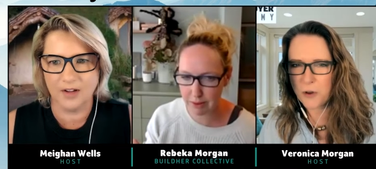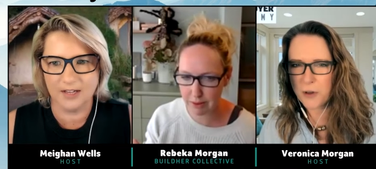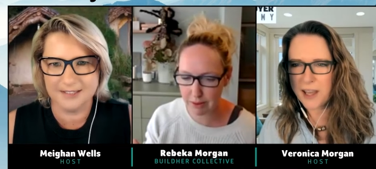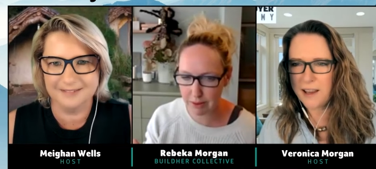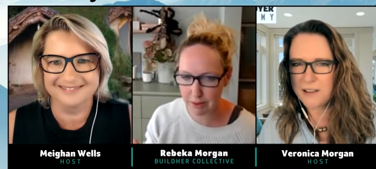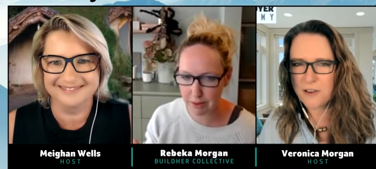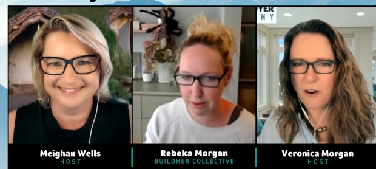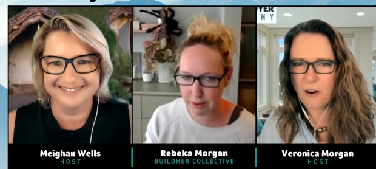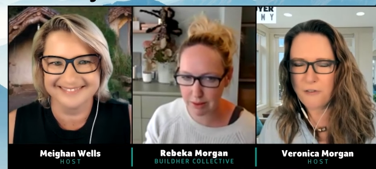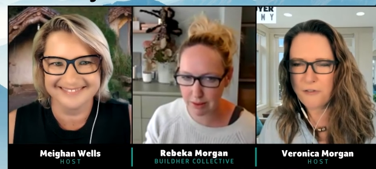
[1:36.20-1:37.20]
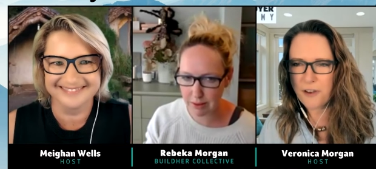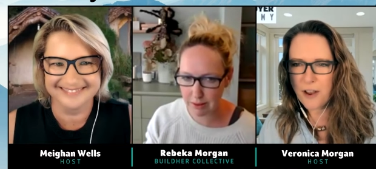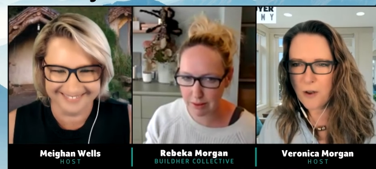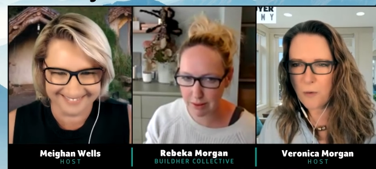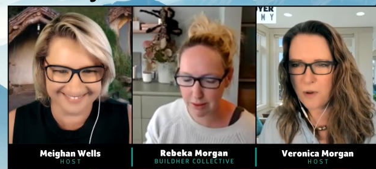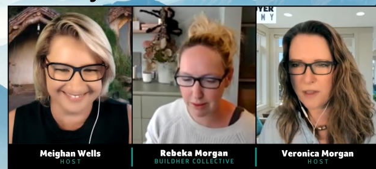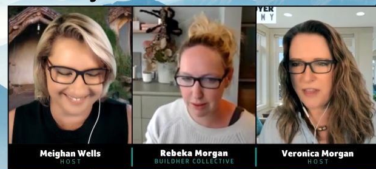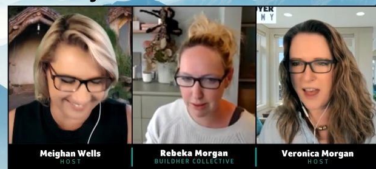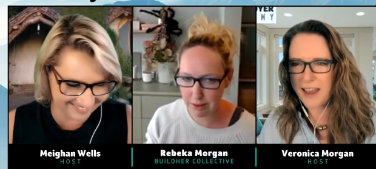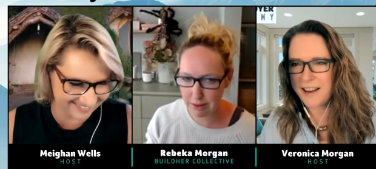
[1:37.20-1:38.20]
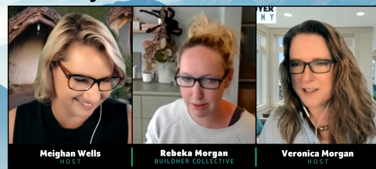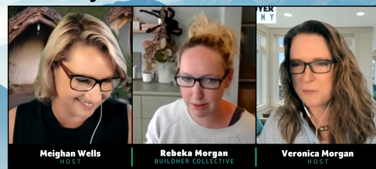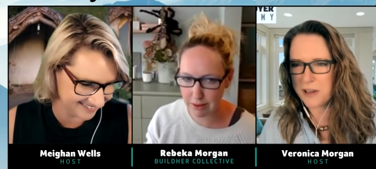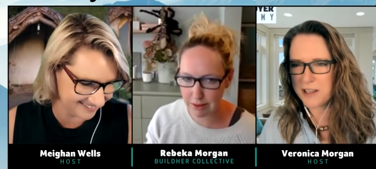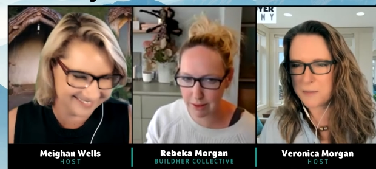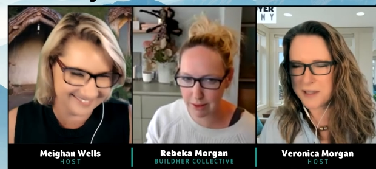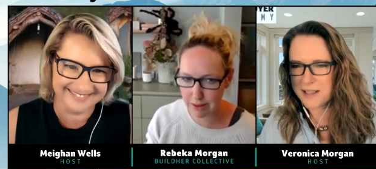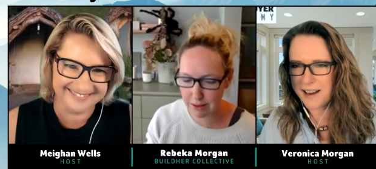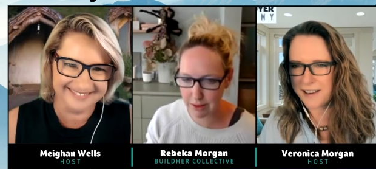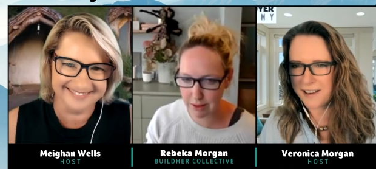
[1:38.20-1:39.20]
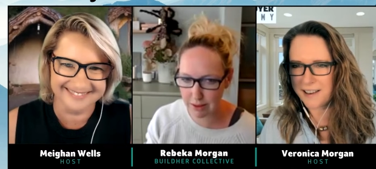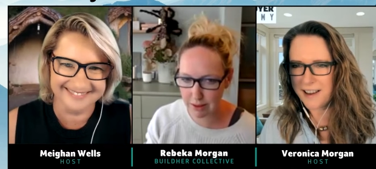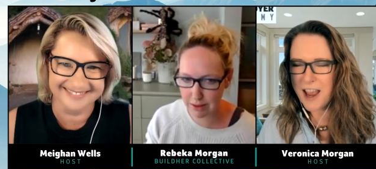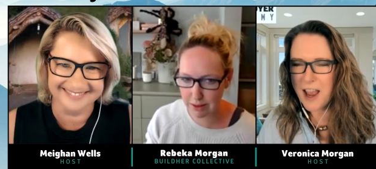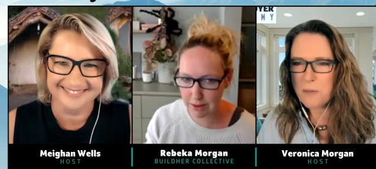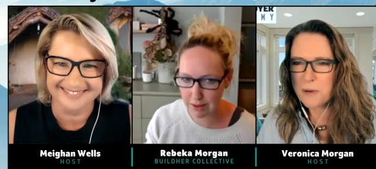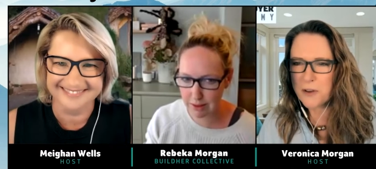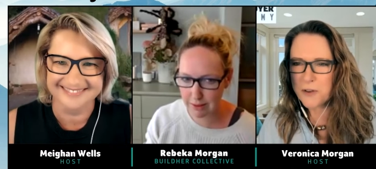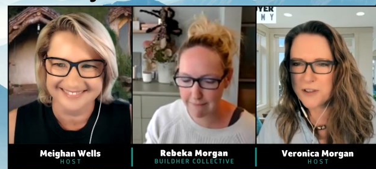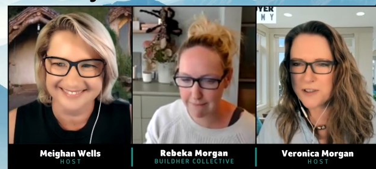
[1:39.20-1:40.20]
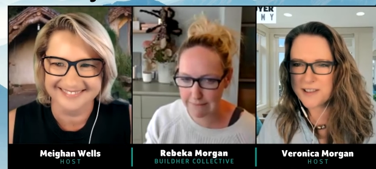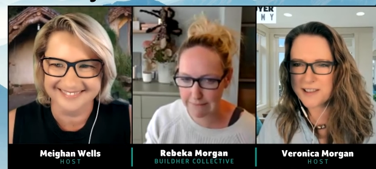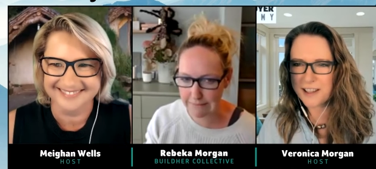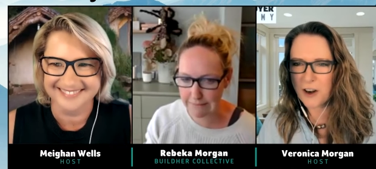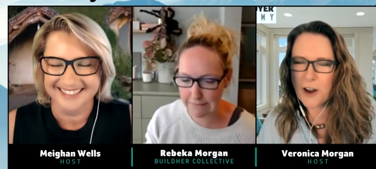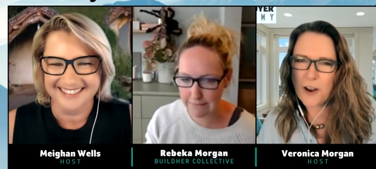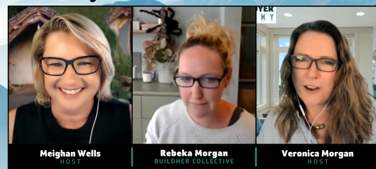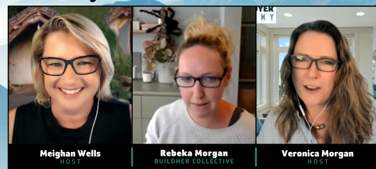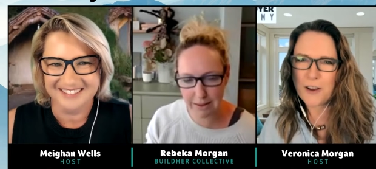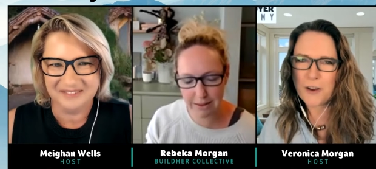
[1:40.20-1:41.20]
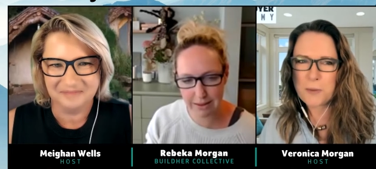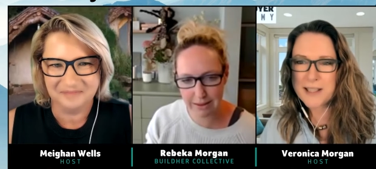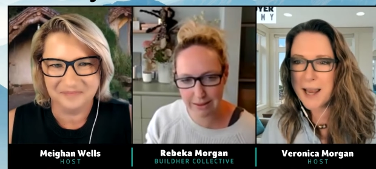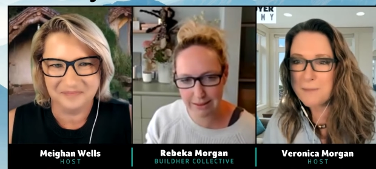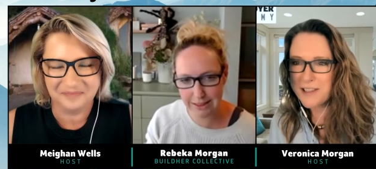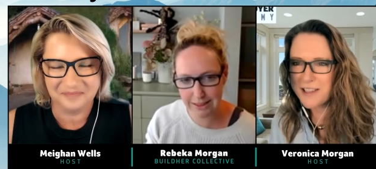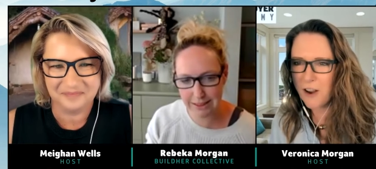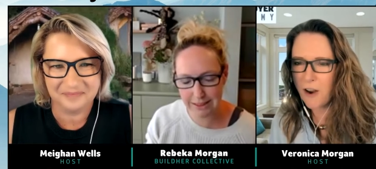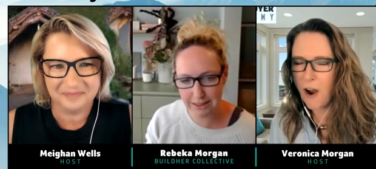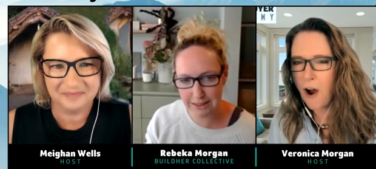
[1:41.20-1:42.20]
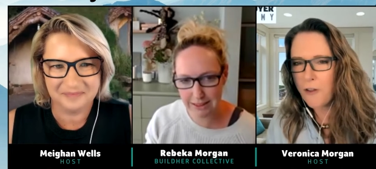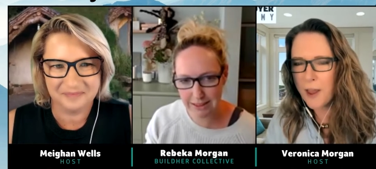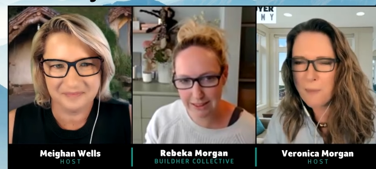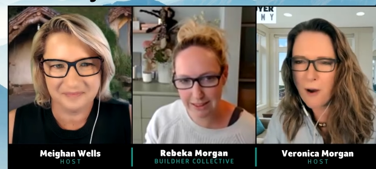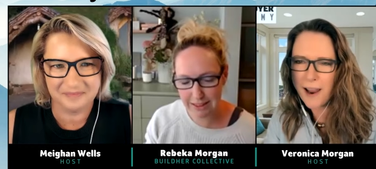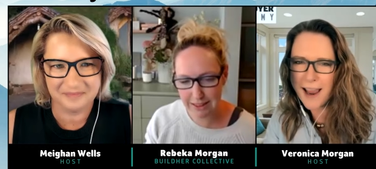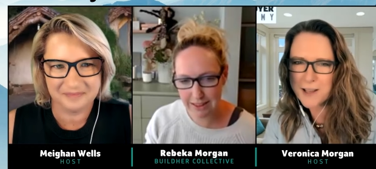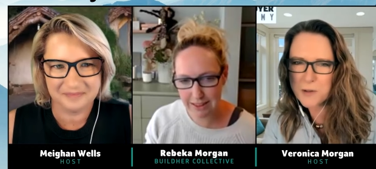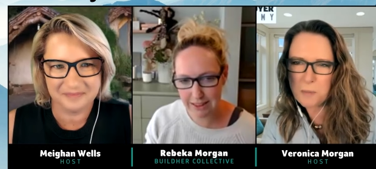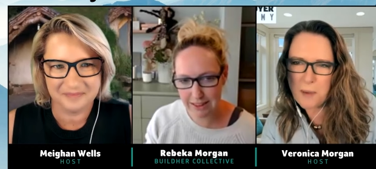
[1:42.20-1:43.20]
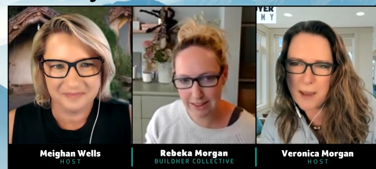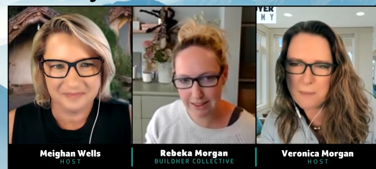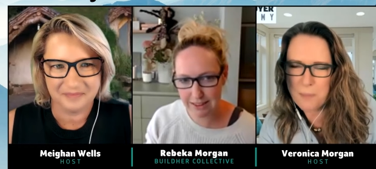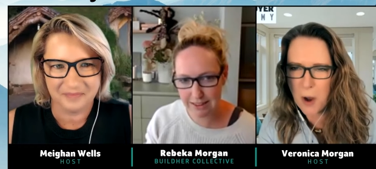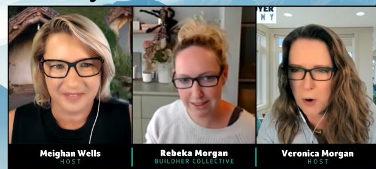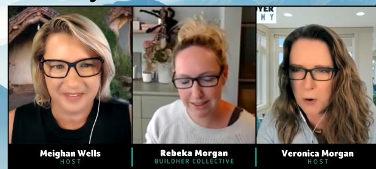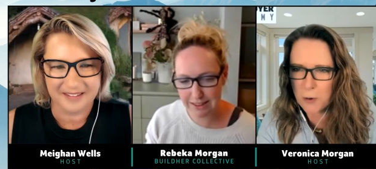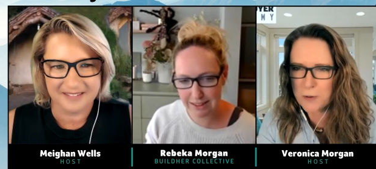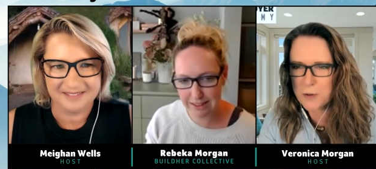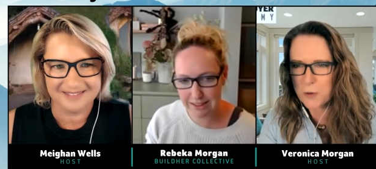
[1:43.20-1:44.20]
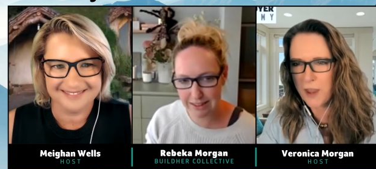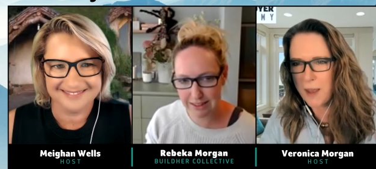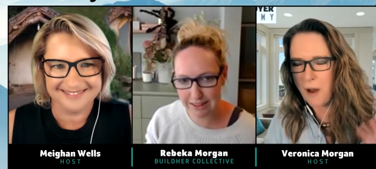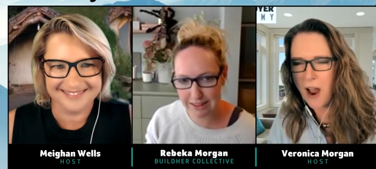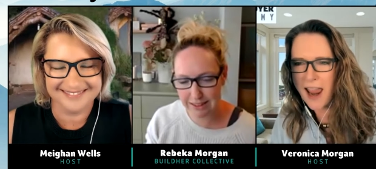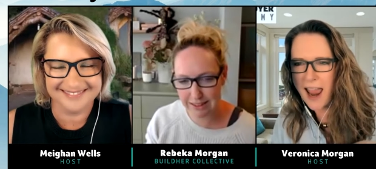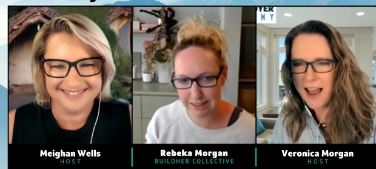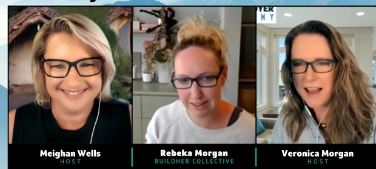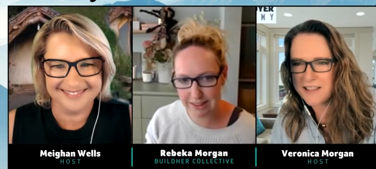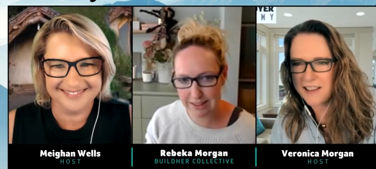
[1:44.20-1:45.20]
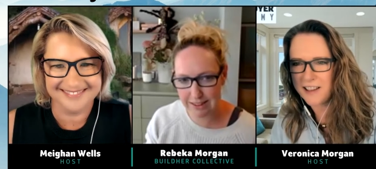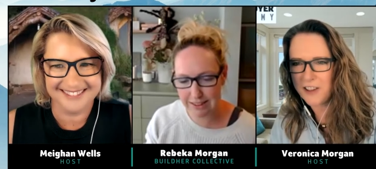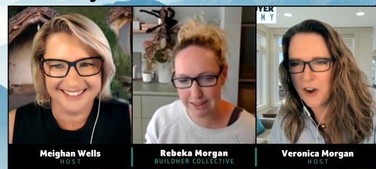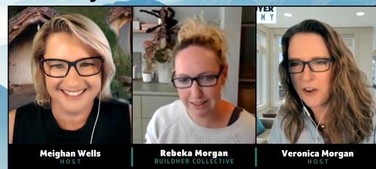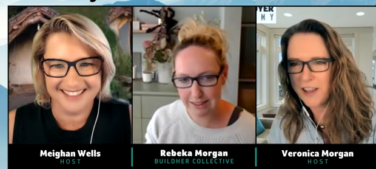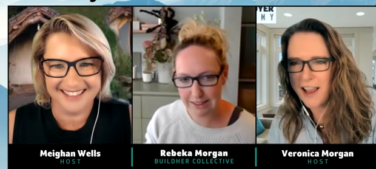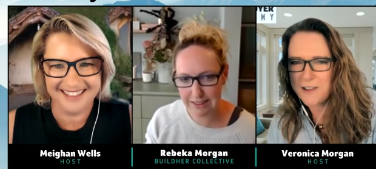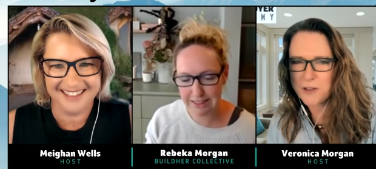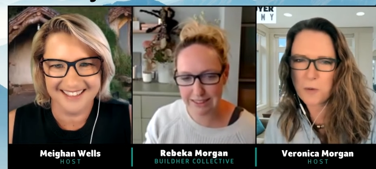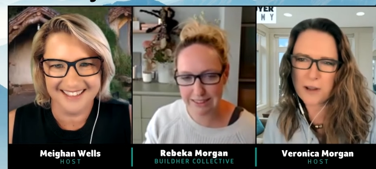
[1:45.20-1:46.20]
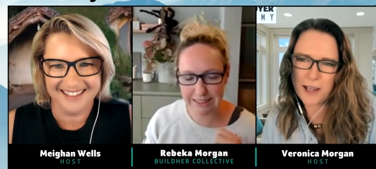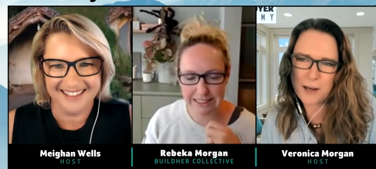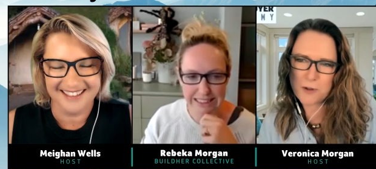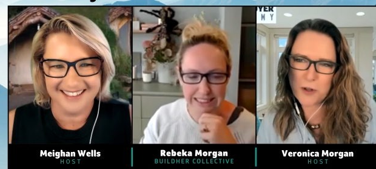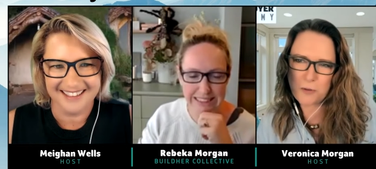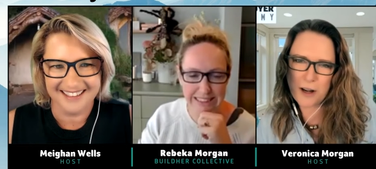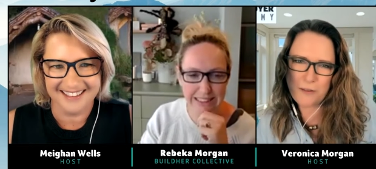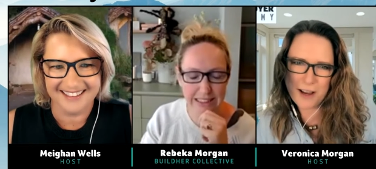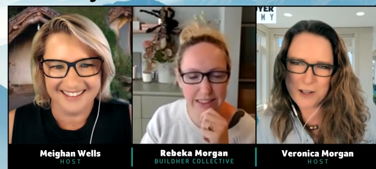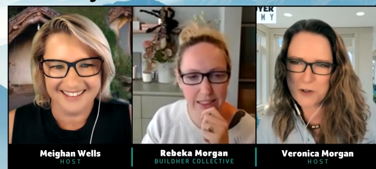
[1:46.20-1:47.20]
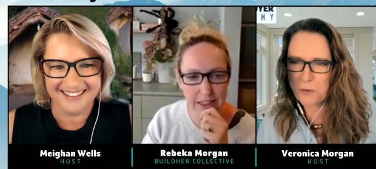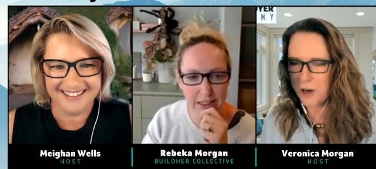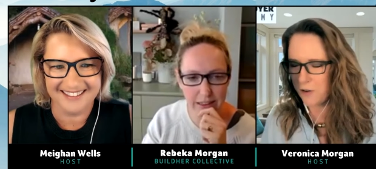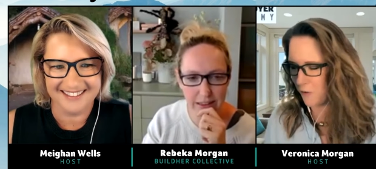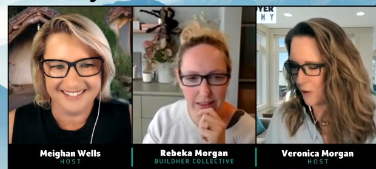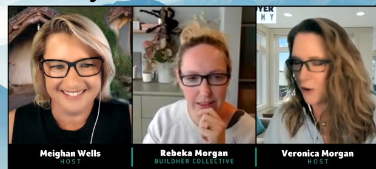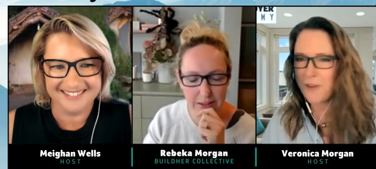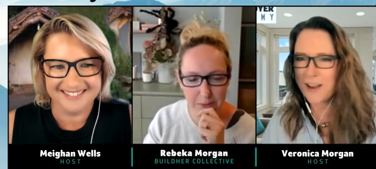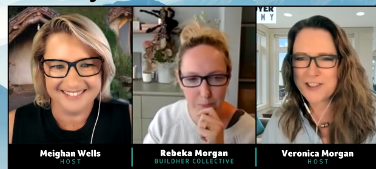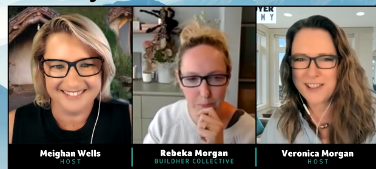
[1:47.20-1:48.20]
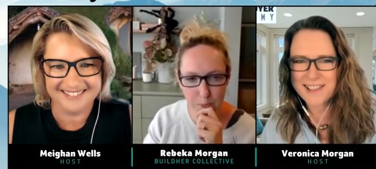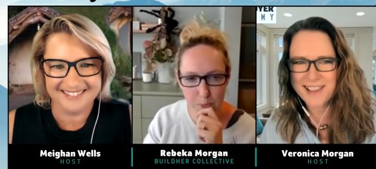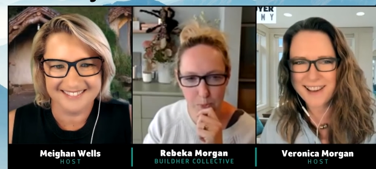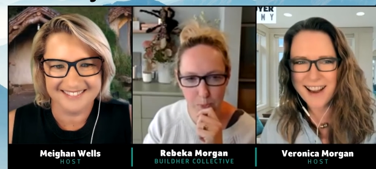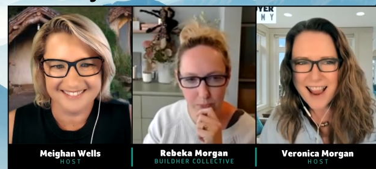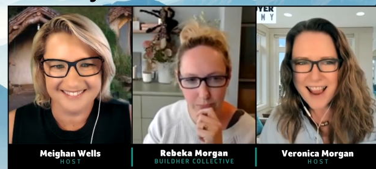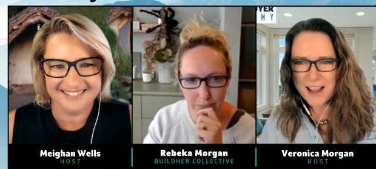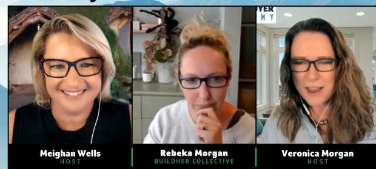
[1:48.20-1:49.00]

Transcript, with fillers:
Speaker 1: that you kicked off with that as the biggest mistake because you know you could be tempted to go oh they buy a house with bad bones or they buy a house that you know the council won't let them do the renovation or yeah. whatever but you've actually said